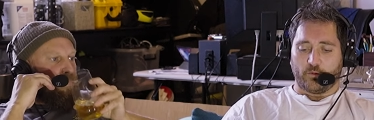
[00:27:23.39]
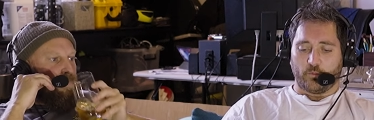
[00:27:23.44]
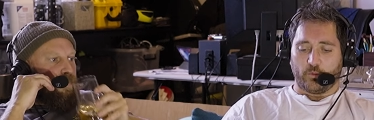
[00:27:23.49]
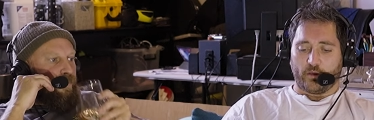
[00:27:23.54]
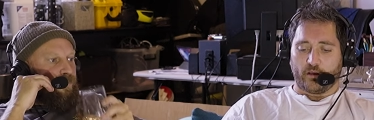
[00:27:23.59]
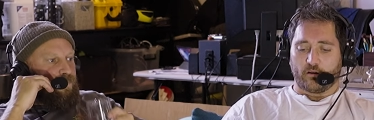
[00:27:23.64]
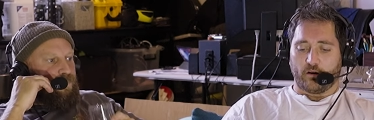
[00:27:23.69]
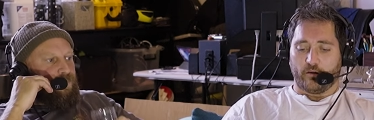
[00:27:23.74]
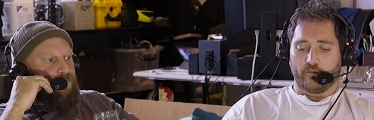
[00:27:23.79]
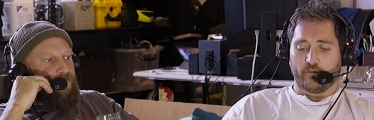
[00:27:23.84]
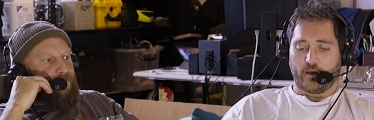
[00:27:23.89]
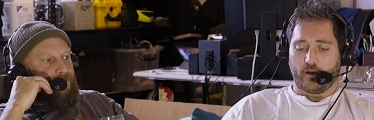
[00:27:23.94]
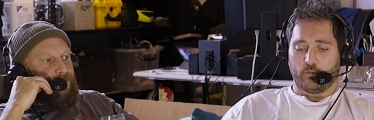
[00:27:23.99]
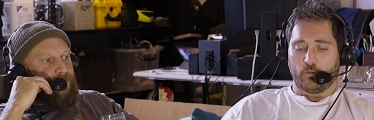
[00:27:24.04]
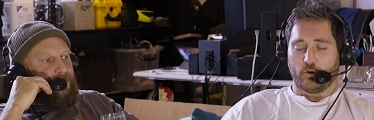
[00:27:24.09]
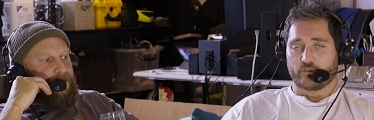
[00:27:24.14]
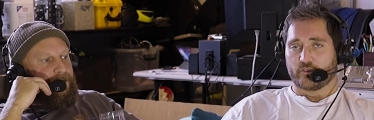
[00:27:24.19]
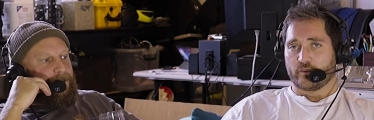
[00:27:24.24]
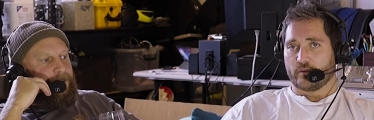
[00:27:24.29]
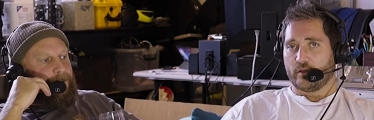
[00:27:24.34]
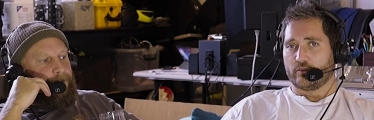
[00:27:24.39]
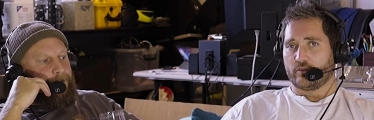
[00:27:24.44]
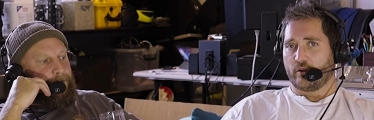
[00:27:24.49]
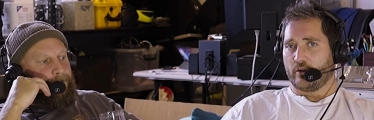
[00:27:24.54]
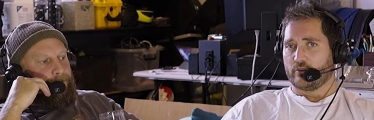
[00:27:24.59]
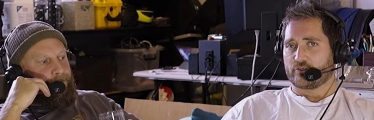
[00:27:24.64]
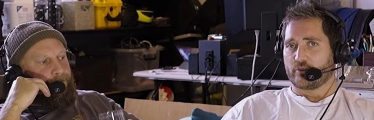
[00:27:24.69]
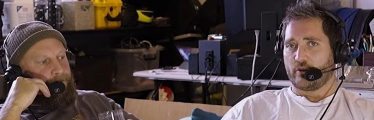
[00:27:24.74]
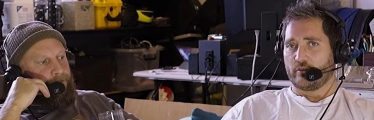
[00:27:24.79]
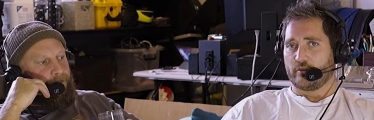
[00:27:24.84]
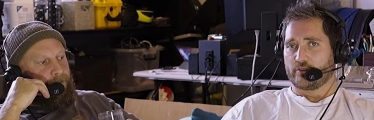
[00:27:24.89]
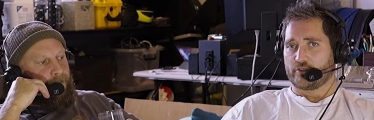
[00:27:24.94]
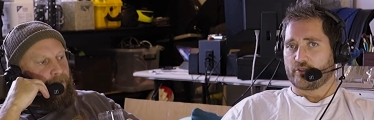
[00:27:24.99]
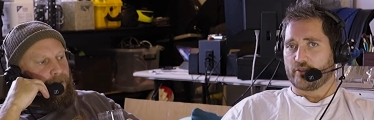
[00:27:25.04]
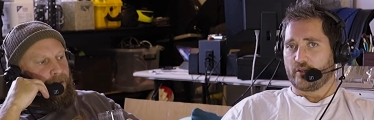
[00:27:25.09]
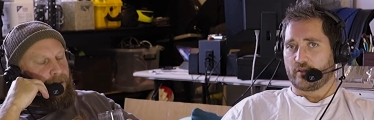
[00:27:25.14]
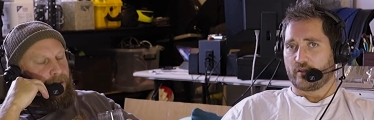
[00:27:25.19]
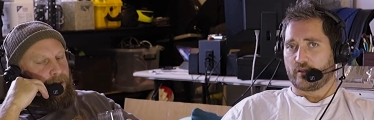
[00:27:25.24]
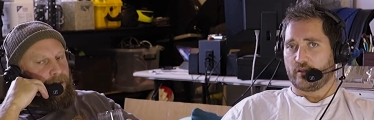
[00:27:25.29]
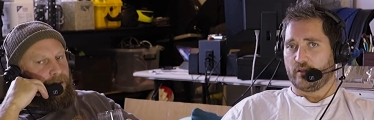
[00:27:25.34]
Speaker 1: aware of out watching there. Don't show this
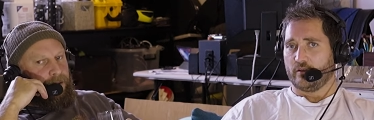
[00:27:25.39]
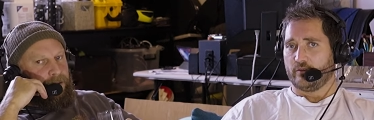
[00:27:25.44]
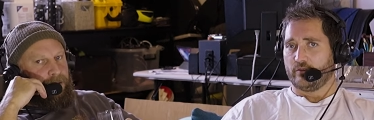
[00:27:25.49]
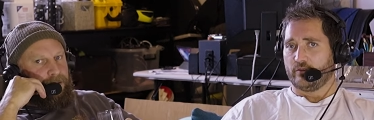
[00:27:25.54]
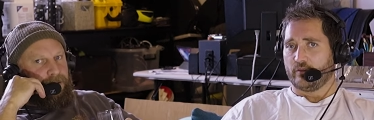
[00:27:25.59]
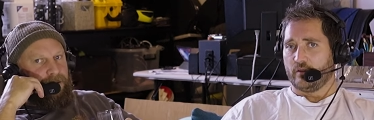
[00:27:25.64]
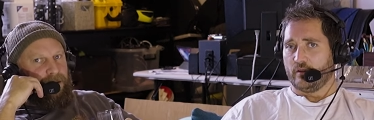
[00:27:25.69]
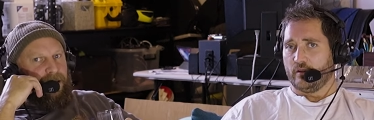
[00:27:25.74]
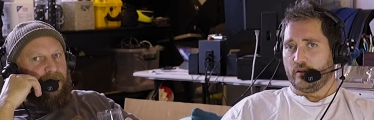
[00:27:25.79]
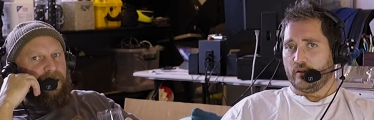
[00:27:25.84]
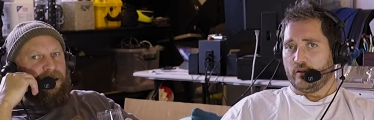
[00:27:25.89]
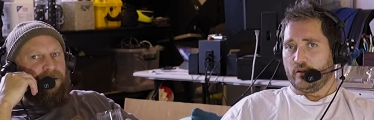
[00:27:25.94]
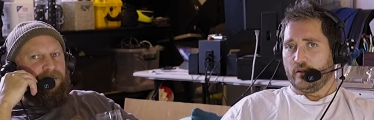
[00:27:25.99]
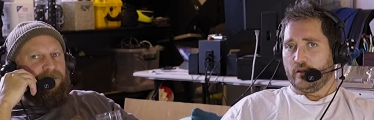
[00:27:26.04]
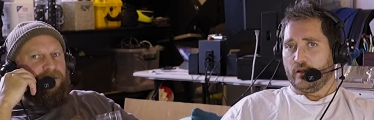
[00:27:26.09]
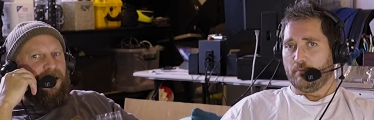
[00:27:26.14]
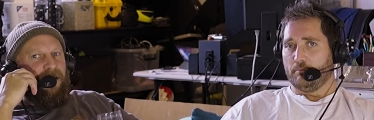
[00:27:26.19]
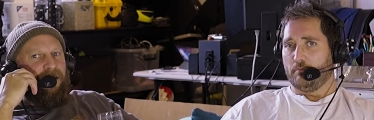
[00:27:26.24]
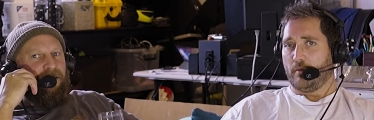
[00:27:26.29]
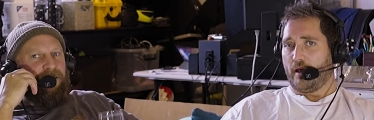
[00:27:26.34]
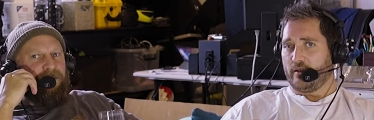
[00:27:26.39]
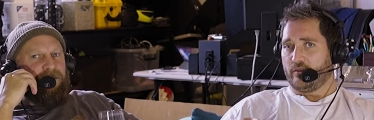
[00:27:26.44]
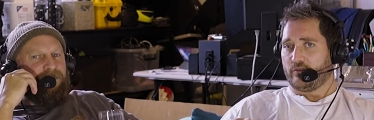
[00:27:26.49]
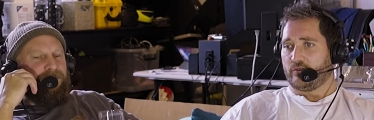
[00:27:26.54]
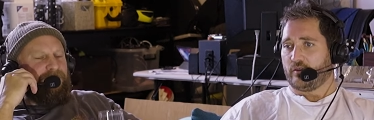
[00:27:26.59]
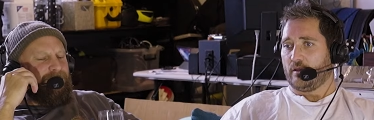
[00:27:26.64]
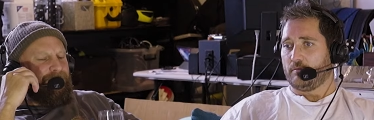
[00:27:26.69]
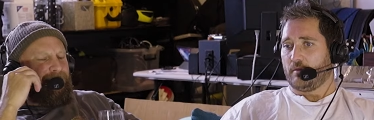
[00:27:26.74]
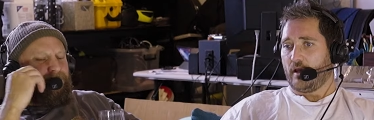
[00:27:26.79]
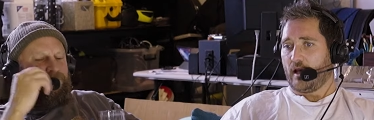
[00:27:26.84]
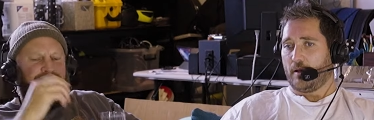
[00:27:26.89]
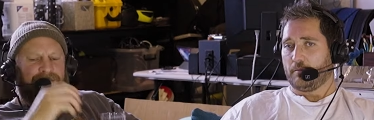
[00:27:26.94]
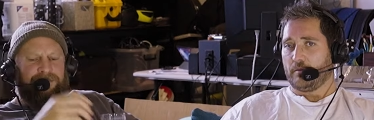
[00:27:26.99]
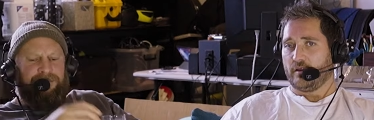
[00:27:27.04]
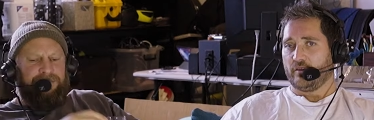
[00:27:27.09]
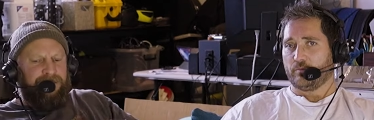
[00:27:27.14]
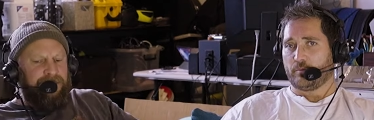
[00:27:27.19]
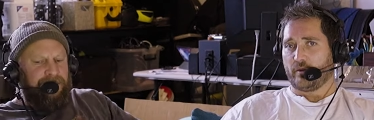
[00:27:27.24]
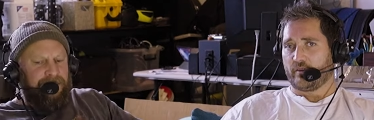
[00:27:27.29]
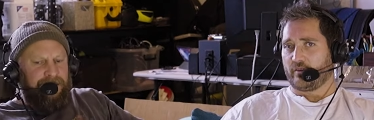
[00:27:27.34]
shit to kids. Yeah, It don't. may seem
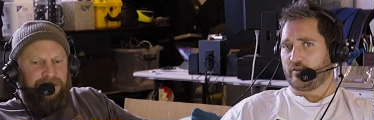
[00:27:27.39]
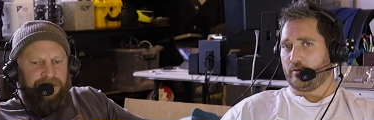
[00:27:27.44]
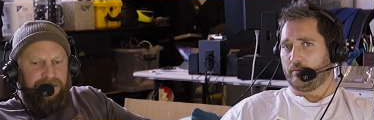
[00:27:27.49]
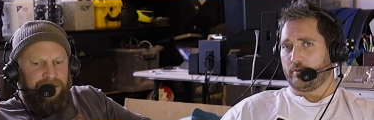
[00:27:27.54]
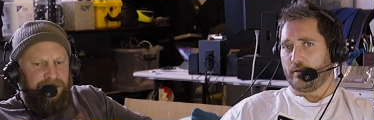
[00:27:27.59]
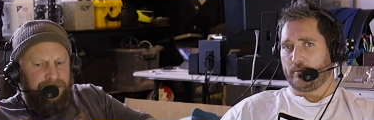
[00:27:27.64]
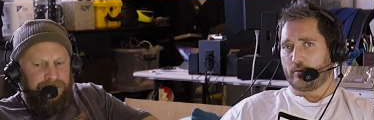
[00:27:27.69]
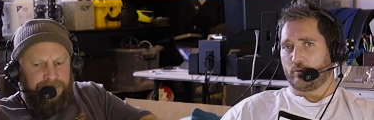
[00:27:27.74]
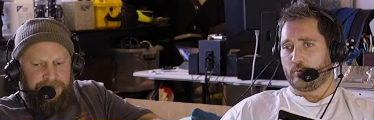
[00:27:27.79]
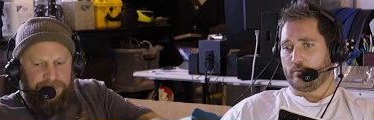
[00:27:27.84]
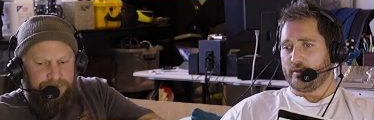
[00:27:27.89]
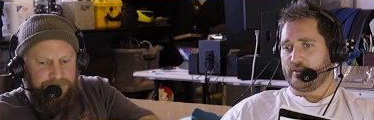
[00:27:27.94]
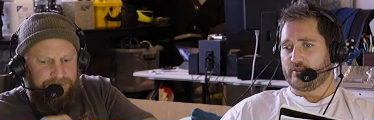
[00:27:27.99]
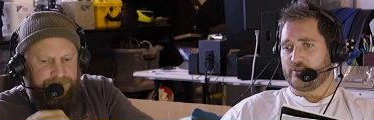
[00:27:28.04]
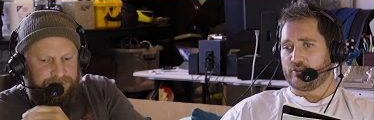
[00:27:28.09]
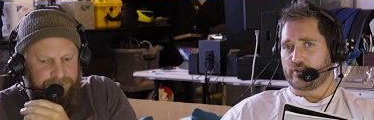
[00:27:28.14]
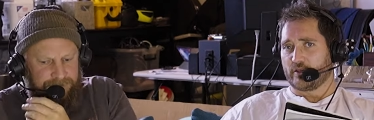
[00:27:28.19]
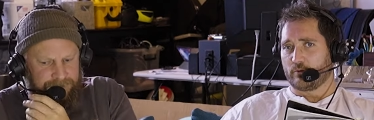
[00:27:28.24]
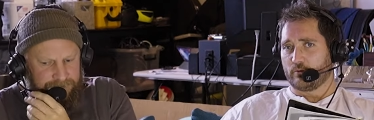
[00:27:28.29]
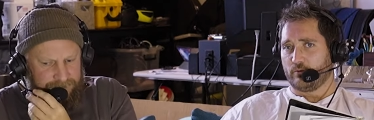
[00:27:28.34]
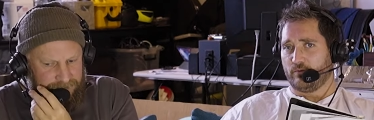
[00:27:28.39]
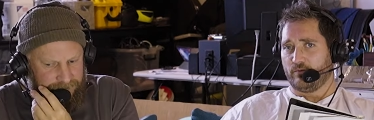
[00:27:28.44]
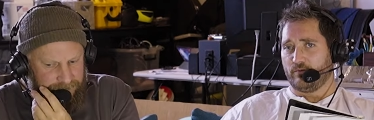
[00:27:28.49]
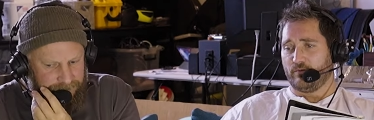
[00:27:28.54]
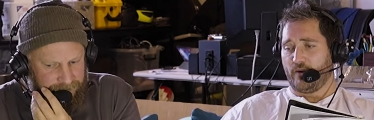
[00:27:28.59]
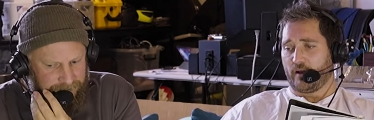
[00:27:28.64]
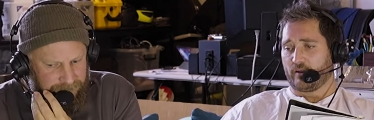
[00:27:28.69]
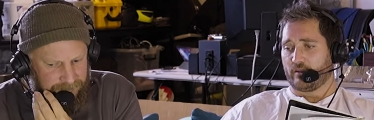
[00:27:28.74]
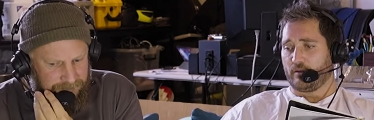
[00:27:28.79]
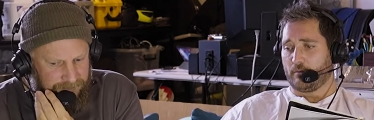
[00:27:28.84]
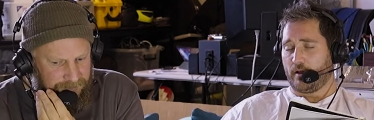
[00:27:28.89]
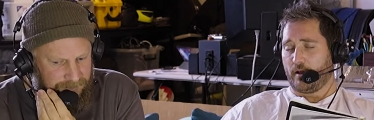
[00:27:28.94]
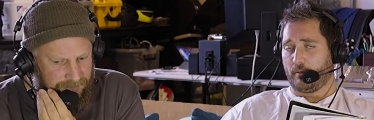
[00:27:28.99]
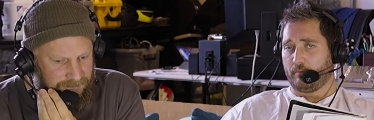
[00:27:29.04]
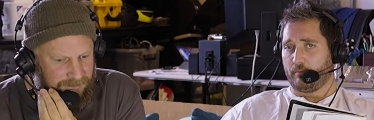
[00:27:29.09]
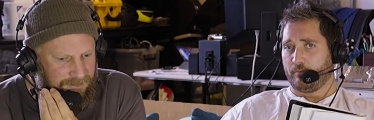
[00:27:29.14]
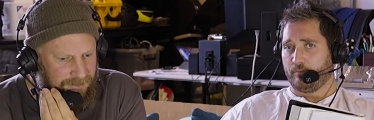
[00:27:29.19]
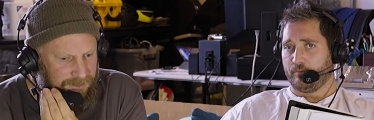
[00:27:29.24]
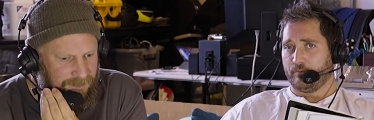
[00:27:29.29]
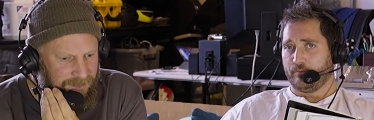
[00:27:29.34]
harmless, but the subliminal messaging will fuck them up.
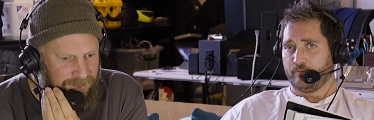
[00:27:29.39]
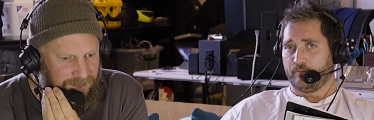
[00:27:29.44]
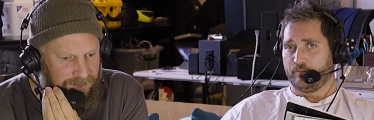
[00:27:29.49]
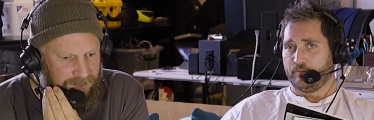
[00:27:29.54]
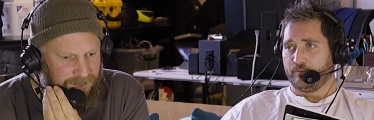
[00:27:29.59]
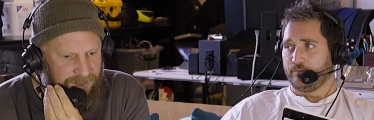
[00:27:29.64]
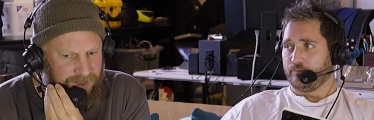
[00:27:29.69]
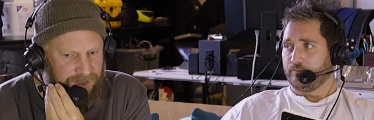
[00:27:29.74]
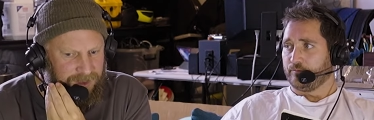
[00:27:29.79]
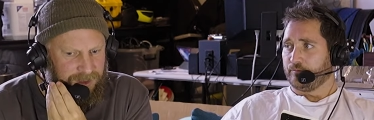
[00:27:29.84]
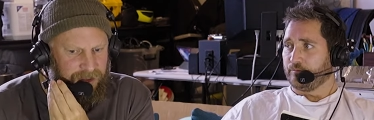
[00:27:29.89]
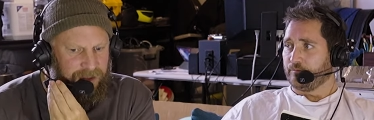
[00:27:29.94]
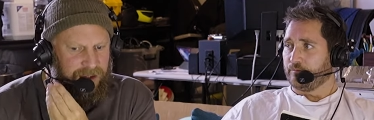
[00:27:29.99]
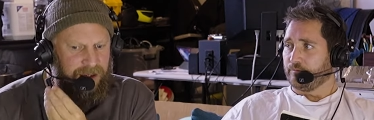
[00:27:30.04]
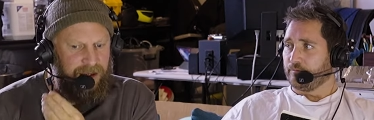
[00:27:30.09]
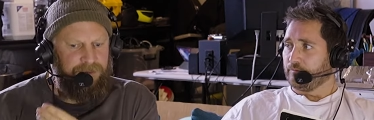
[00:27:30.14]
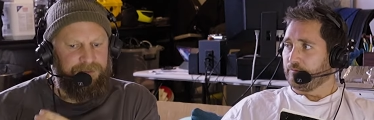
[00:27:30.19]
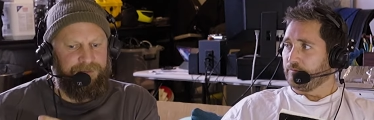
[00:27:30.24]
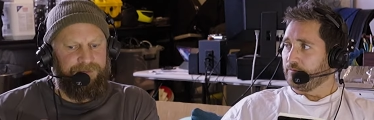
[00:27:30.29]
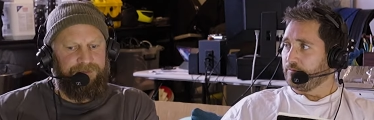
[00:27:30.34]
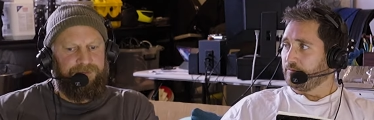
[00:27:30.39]
Yeah.